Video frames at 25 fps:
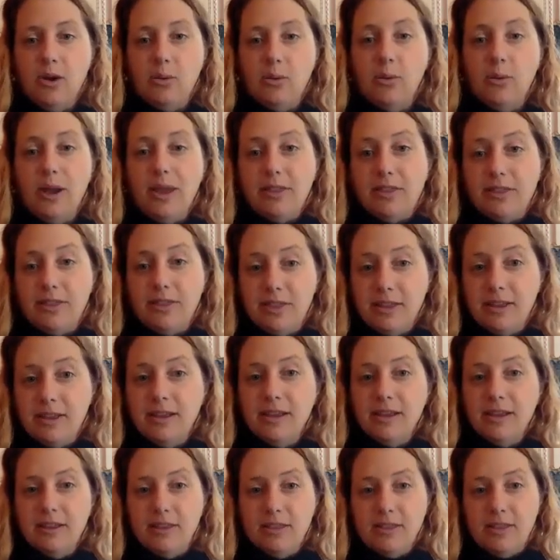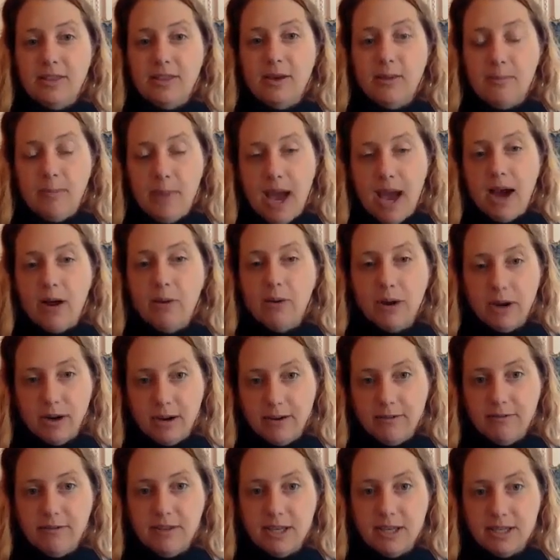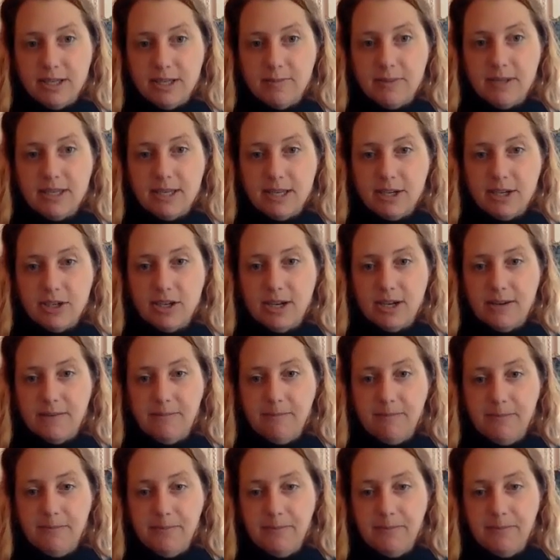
with the power of this position?